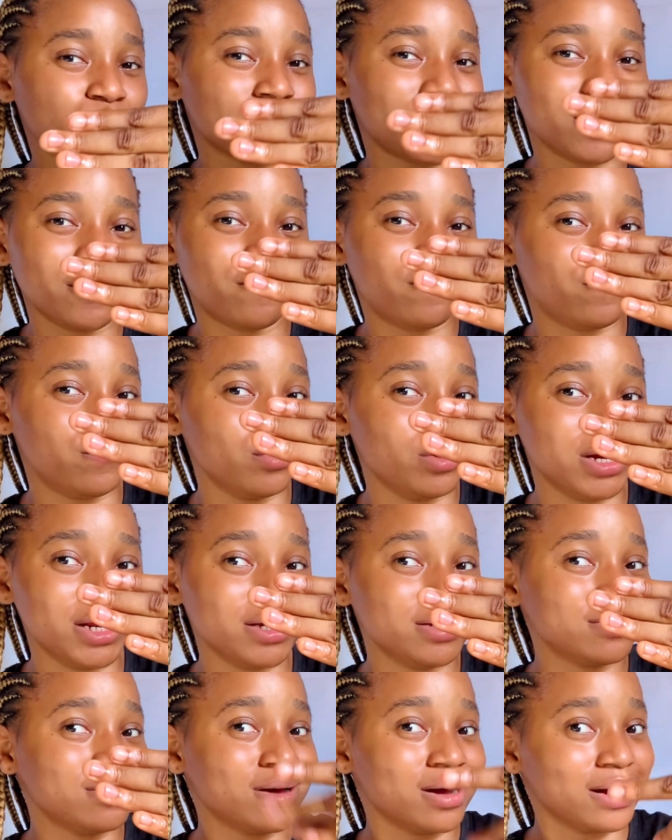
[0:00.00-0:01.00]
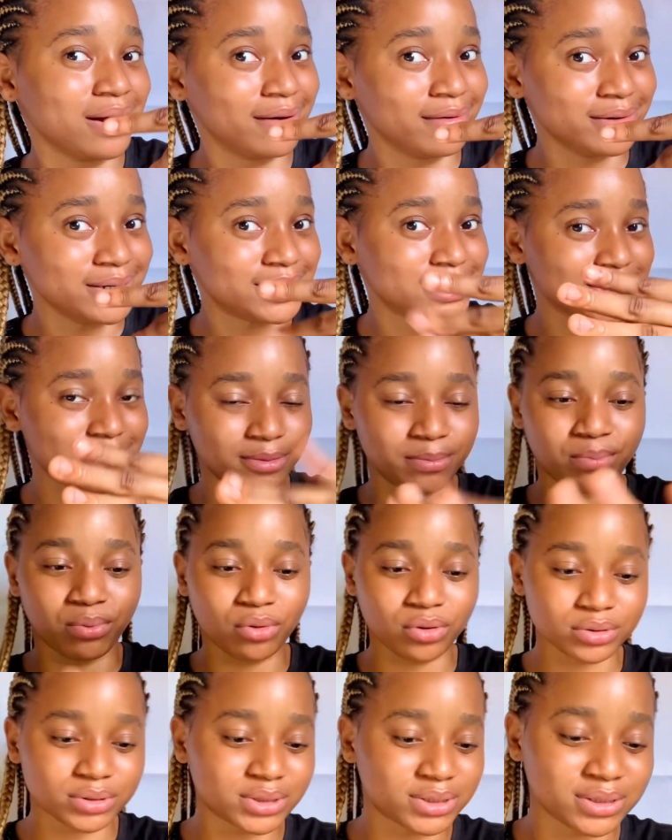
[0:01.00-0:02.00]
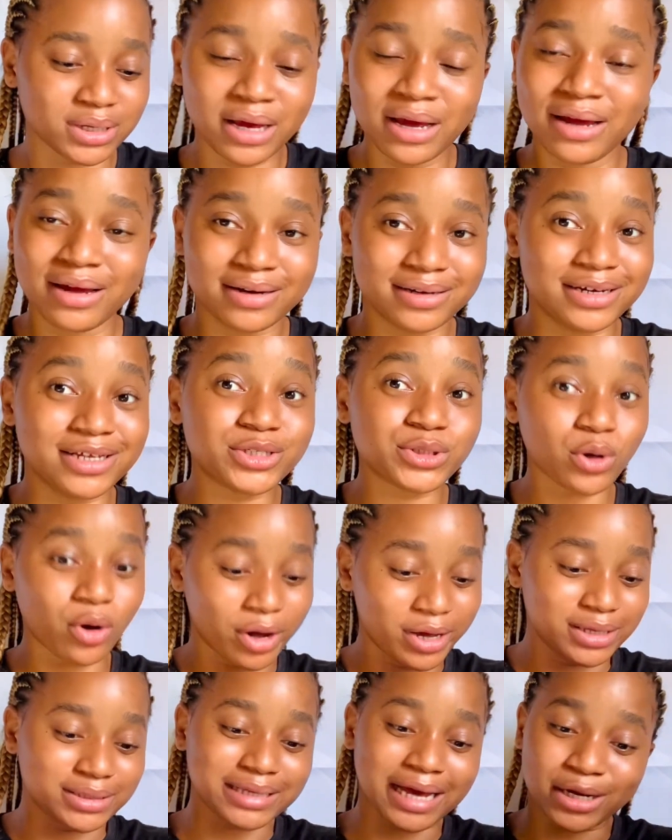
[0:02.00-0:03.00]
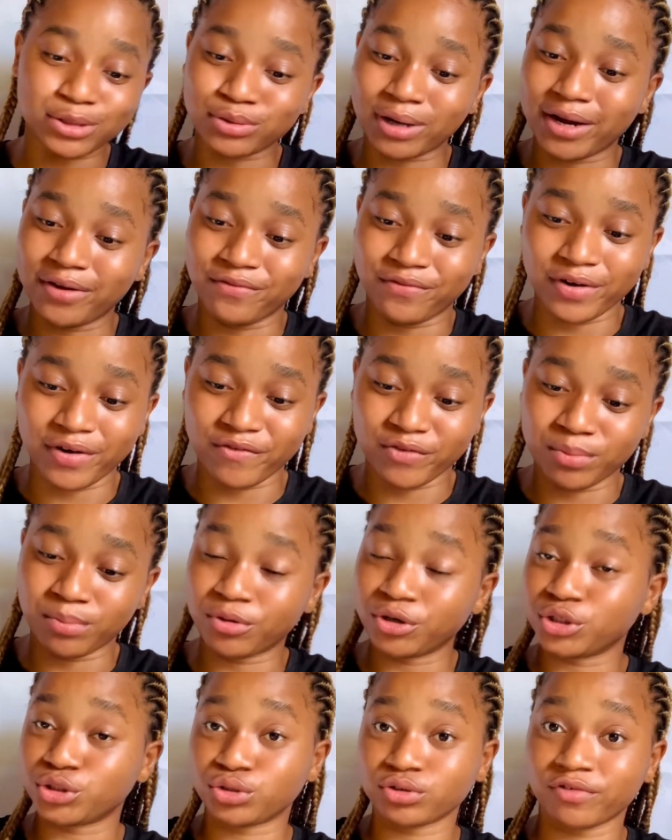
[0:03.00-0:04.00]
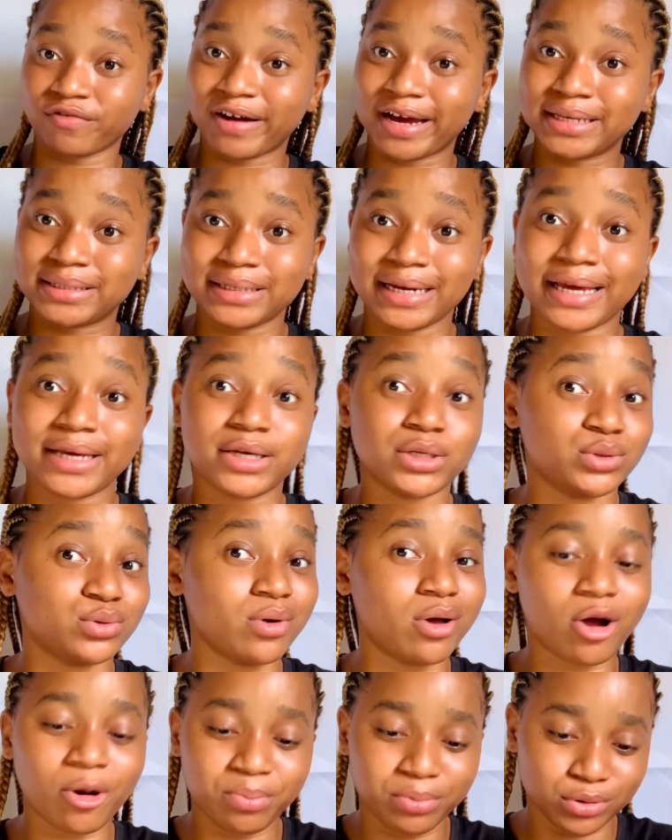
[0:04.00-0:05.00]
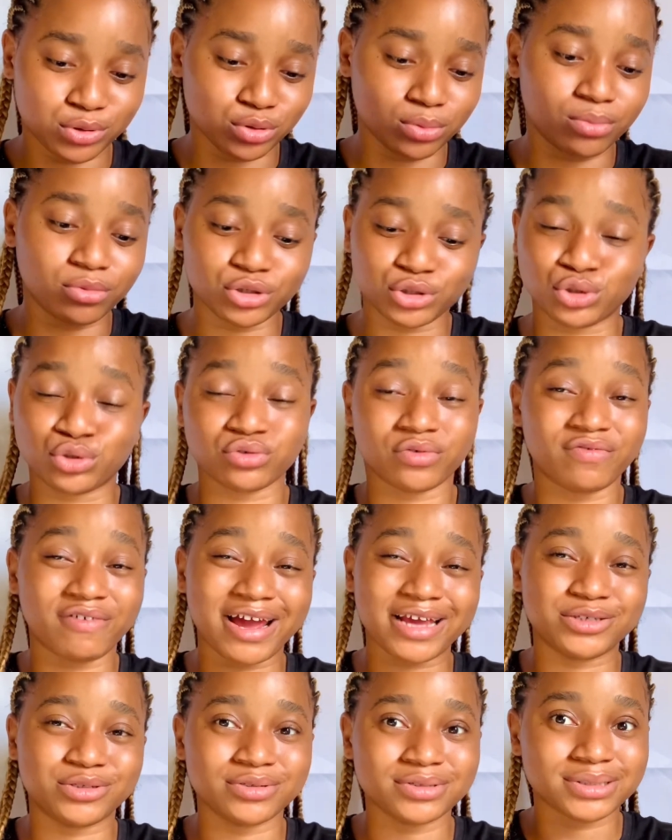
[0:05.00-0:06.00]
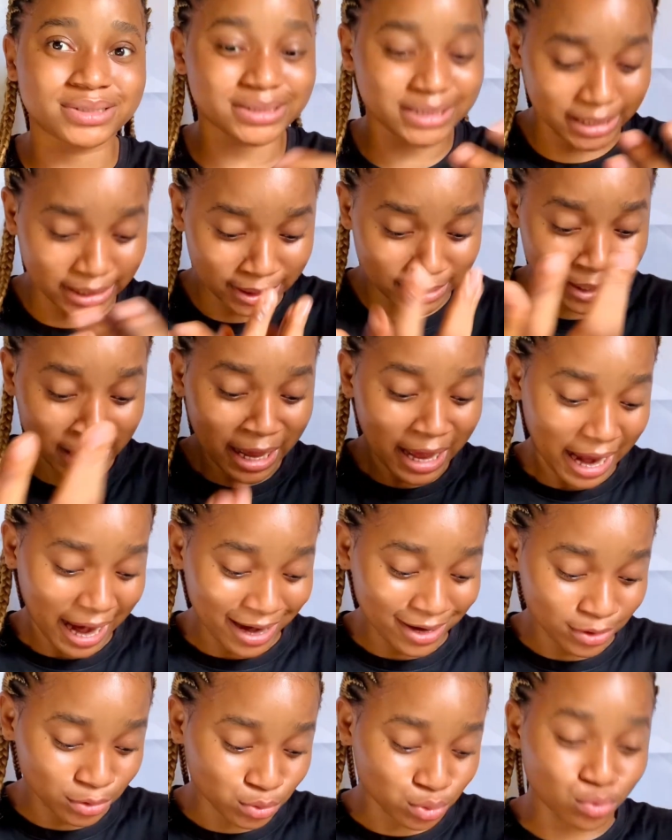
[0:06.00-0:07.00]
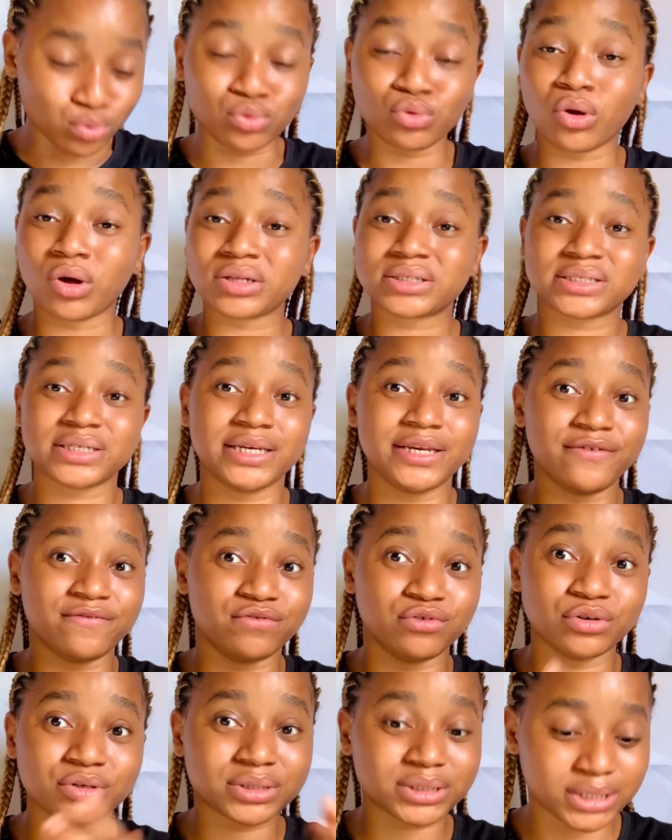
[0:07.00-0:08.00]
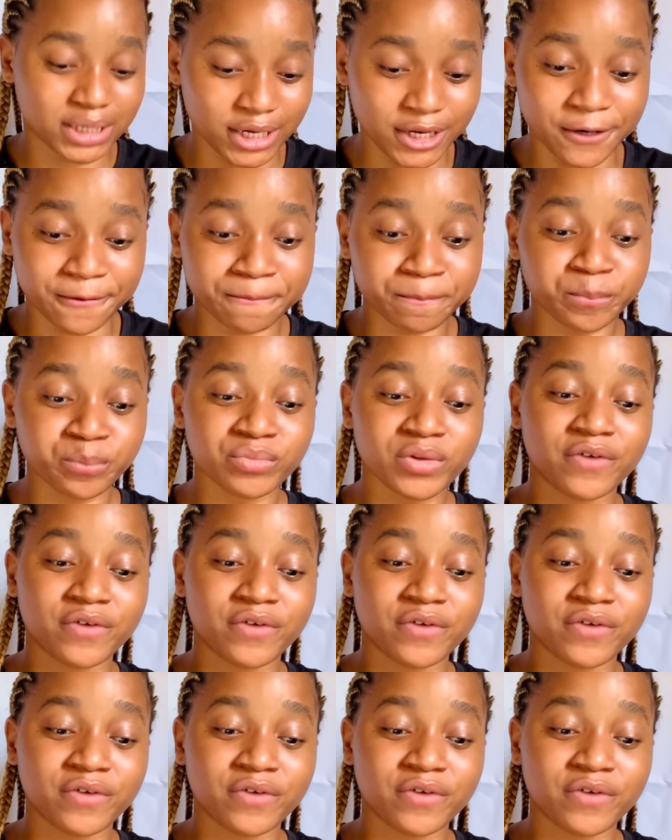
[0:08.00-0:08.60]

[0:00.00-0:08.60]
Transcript: actually feeling greasy, but this oil is actually very moisturizing. Like it will help you to moisturize your skin, and it will not leave your skin